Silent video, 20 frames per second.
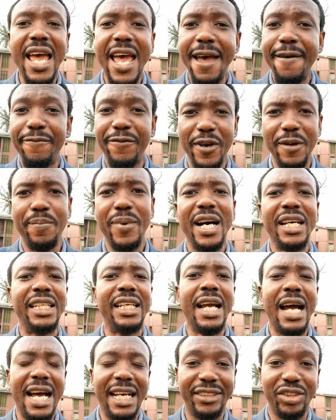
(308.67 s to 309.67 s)

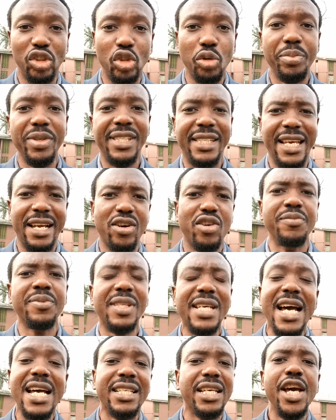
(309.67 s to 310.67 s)
everybody has to be
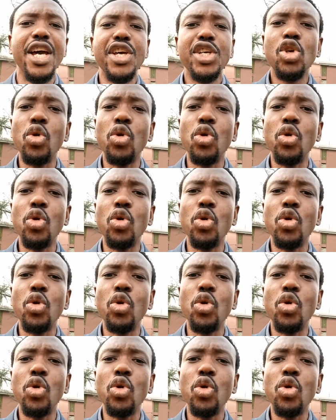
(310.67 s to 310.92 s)
circumcised.